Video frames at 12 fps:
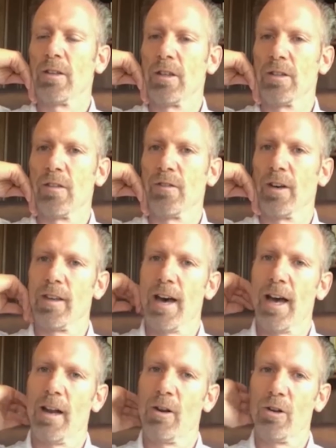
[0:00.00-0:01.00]
and stuff like
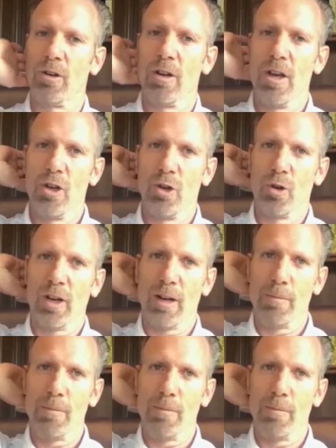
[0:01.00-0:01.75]
that. I know you're you're only yeah.